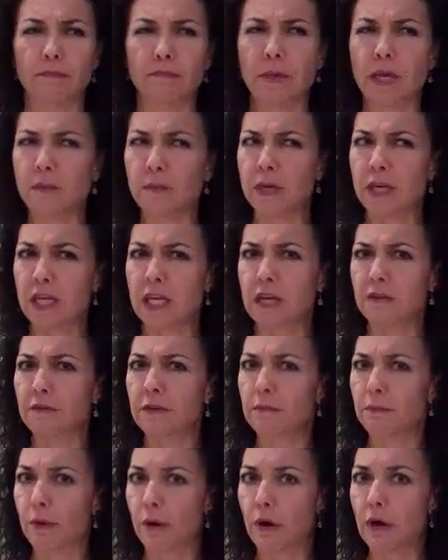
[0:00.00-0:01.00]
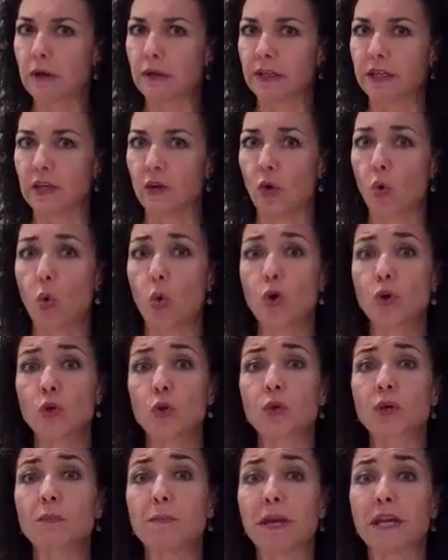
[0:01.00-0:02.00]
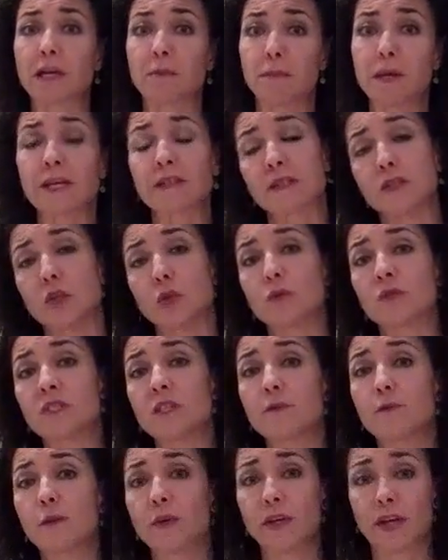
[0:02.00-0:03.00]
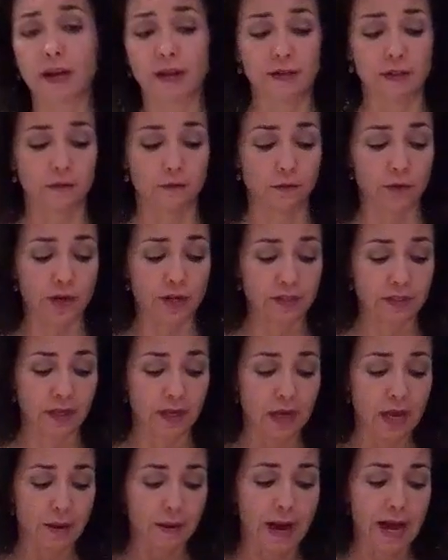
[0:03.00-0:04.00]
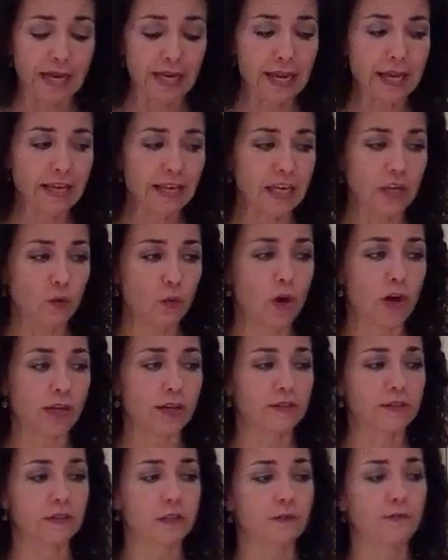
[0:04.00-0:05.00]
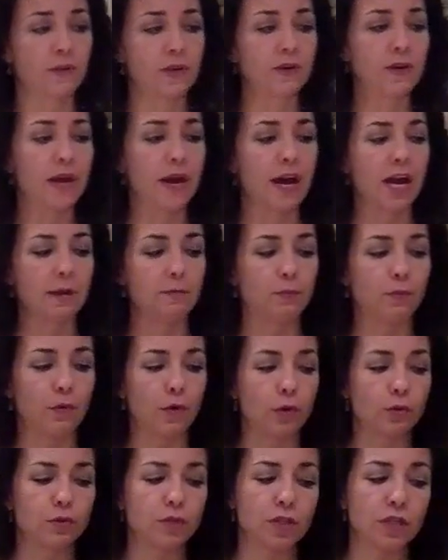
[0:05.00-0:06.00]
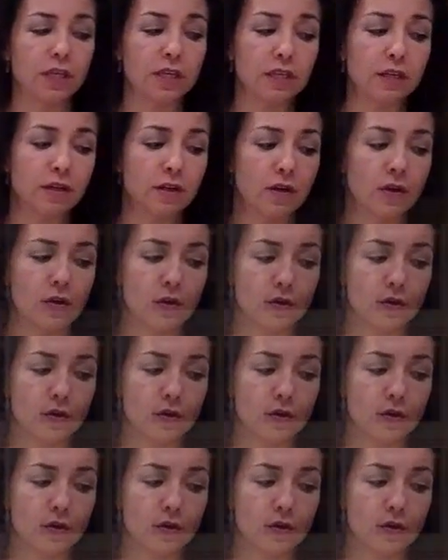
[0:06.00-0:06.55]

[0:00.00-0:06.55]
maybe even barley, or you can make a mix and use different kinds of grains. I like quinoa because it's a very high protein